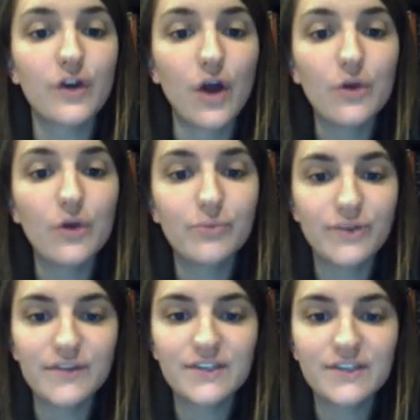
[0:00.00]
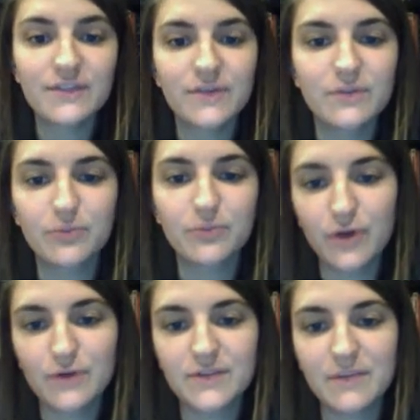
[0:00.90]
own previously written
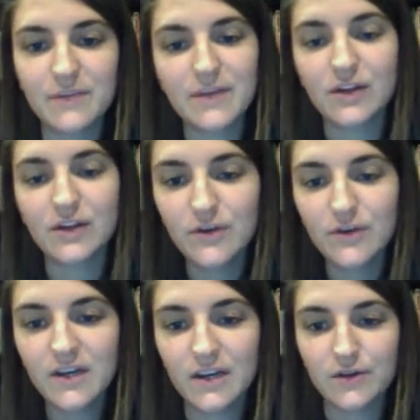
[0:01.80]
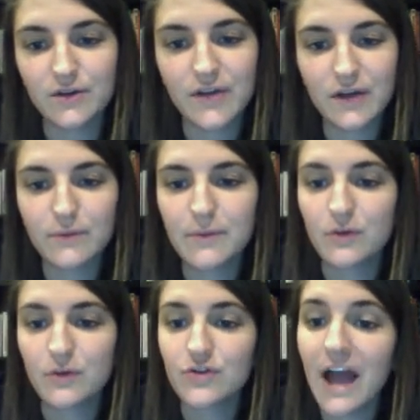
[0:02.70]
prose can be included in your NaNoWriMo
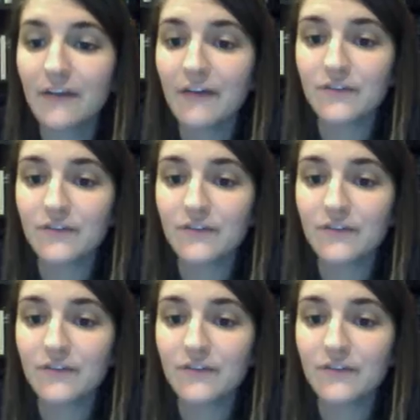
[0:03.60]
draft,